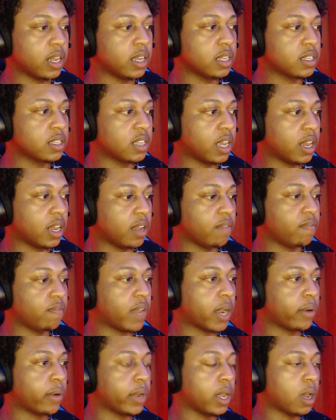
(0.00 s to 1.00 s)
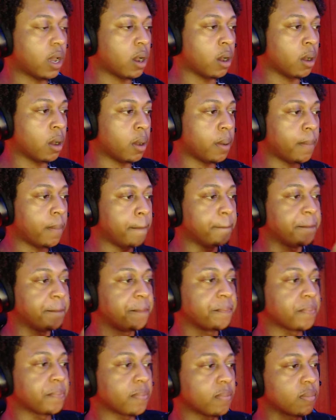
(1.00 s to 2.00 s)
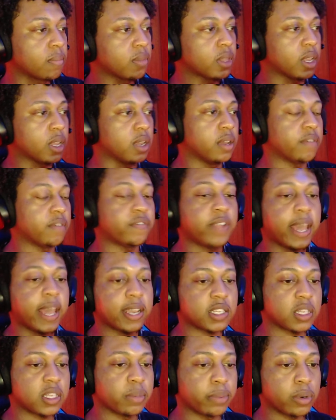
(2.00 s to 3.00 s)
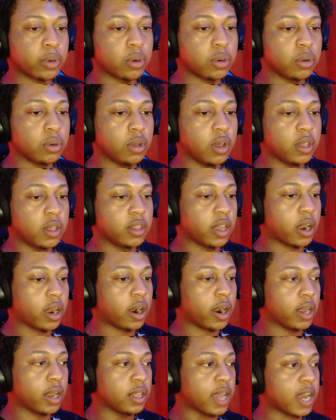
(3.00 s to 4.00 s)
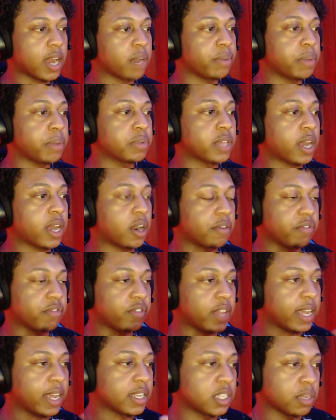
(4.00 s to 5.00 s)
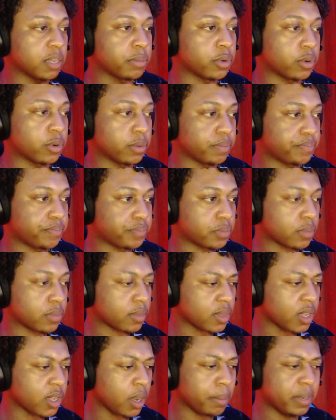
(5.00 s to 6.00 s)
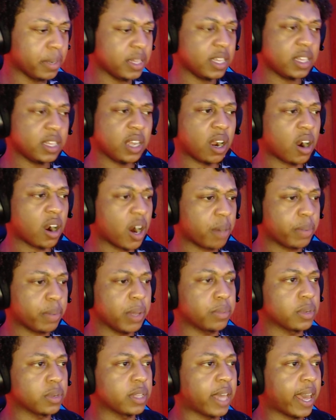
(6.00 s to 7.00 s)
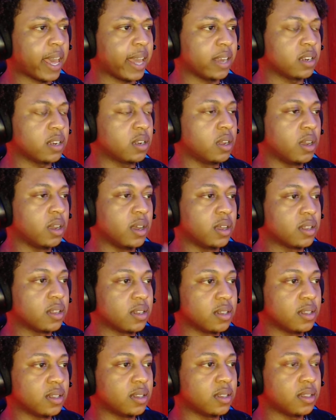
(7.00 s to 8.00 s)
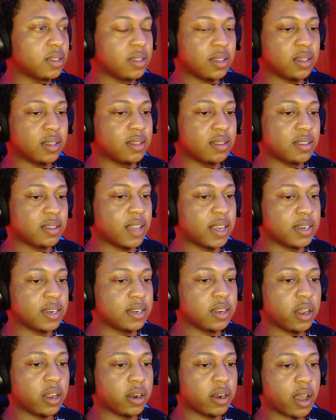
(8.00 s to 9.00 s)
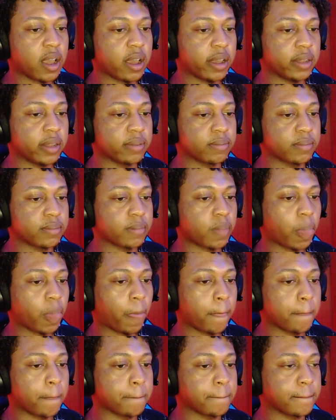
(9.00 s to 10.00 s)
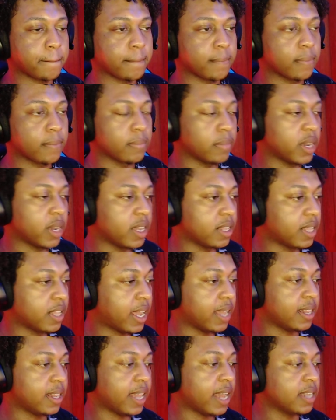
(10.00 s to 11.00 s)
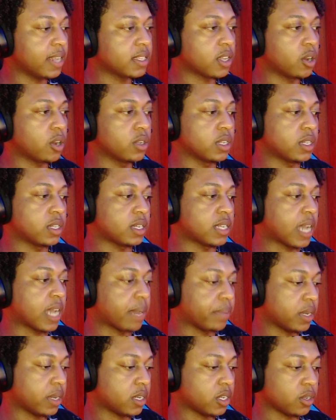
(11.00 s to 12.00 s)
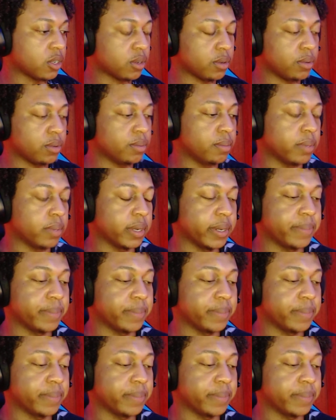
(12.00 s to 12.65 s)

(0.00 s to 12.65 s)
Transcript: getting very flexible. There are a lot of people that are flexible, but there are people that they're not. But that is a whole nother topic too. But